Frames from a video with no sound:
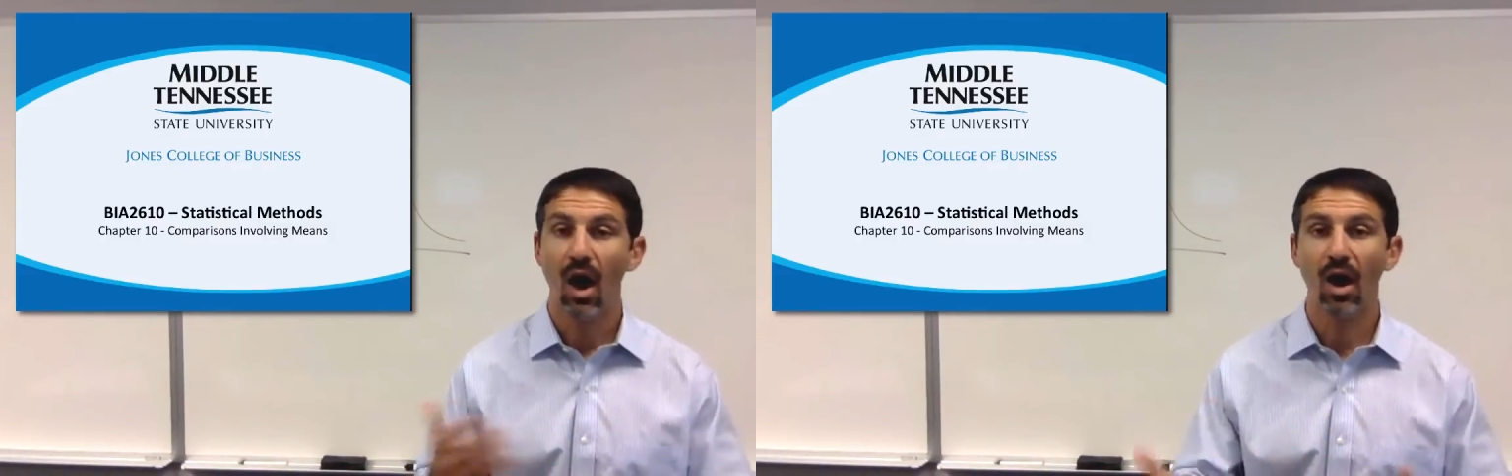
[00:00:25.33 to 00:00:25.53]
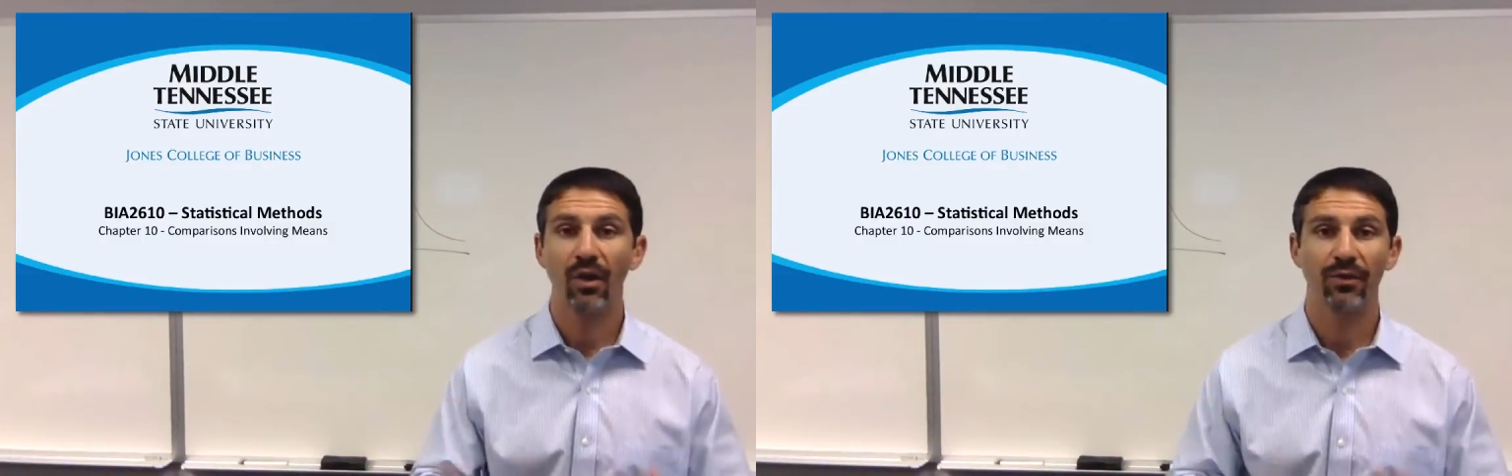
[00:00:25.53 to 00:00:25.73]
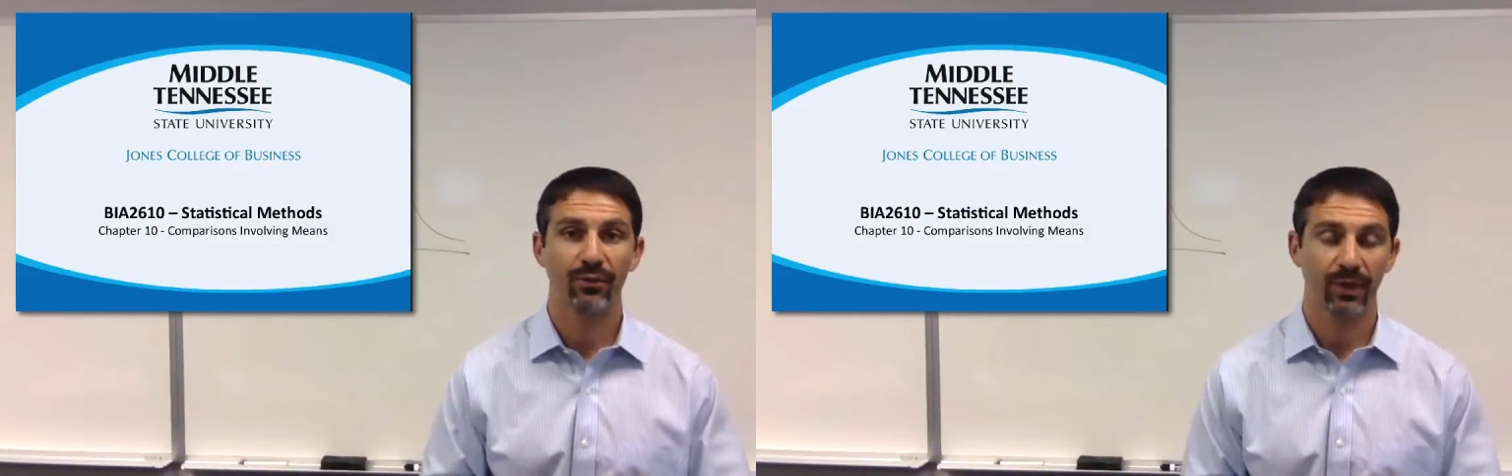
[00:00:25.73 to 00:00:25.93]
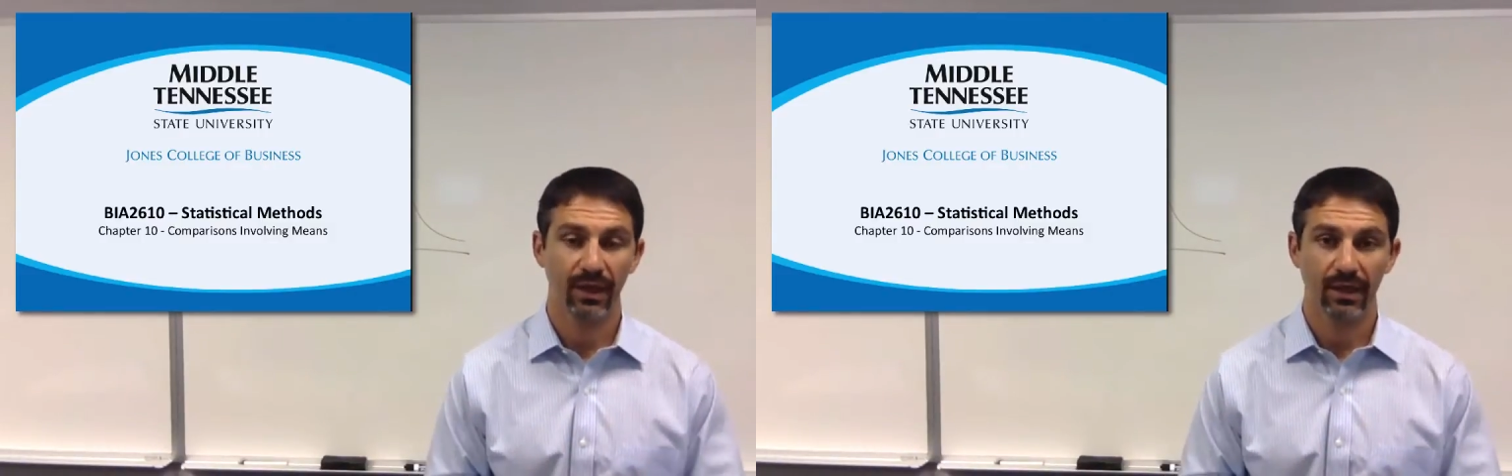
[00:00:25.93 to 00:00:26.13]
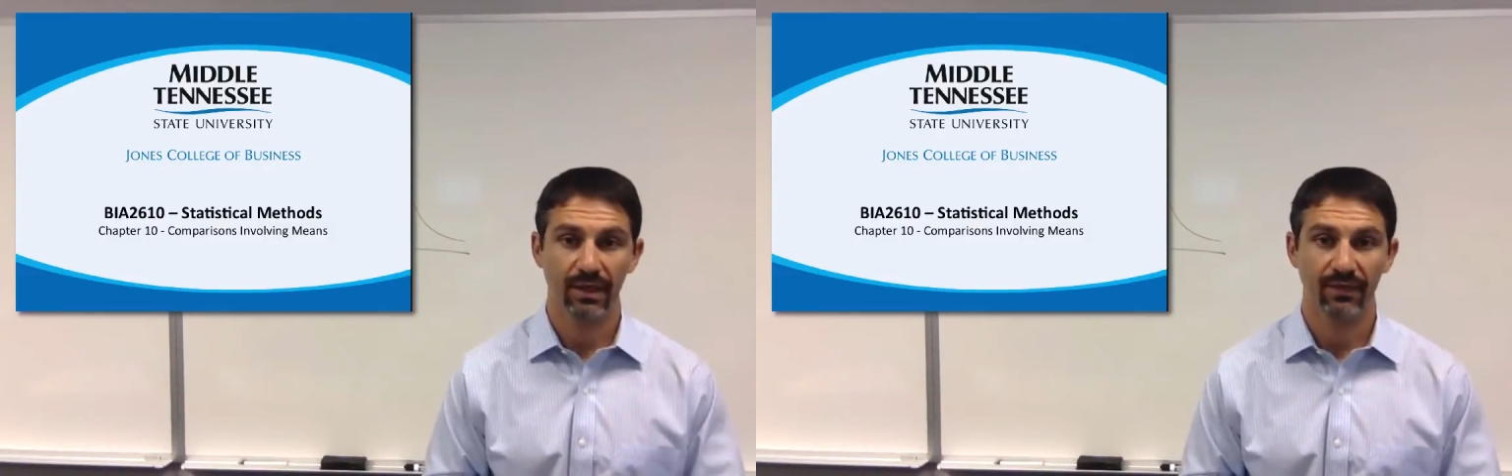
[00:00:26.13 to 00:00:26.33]
All
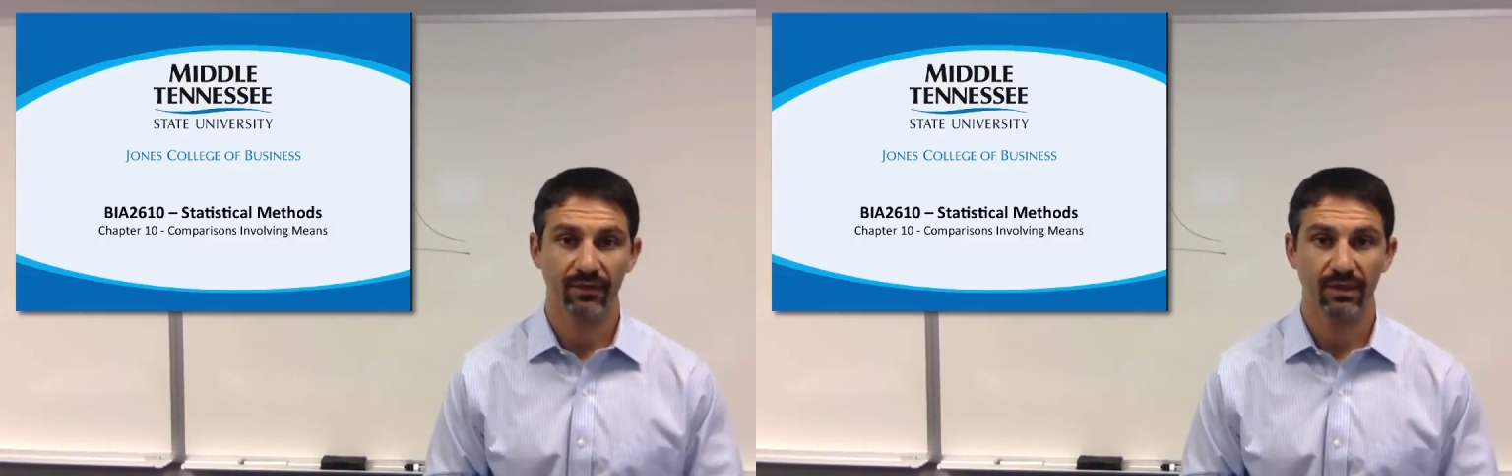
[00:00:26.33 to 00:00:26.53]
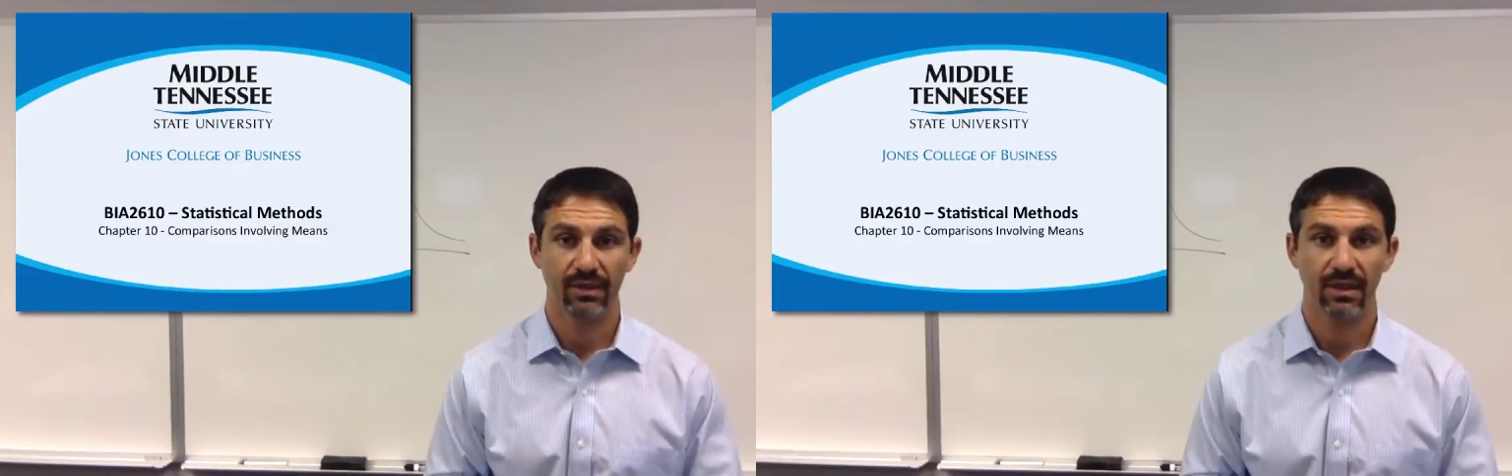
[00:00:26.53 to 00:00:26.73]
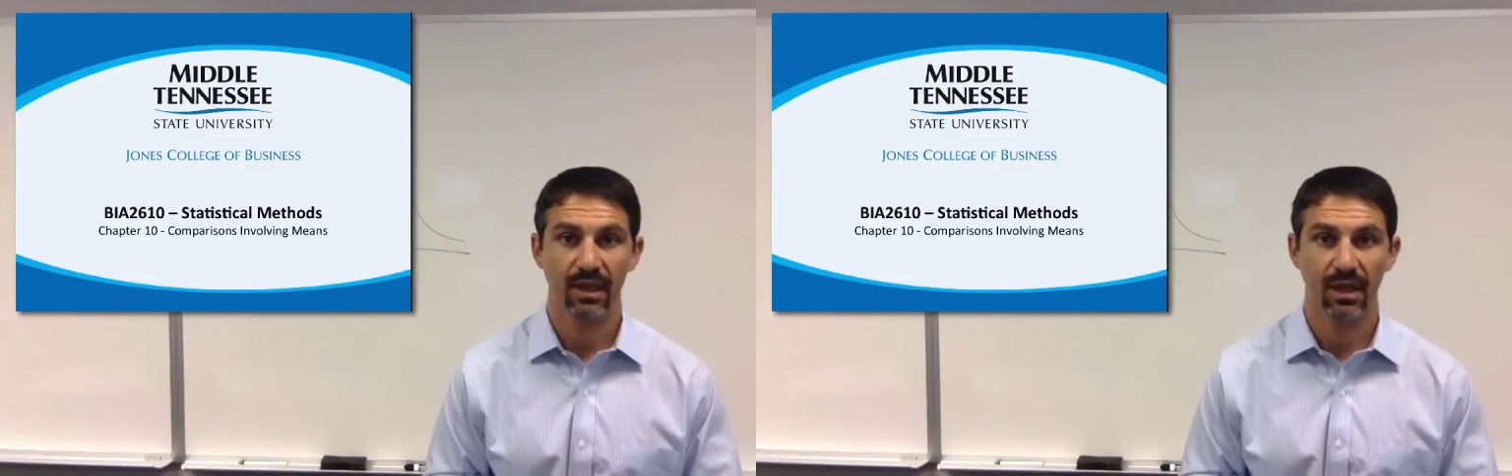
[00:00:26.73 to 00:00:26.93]
three different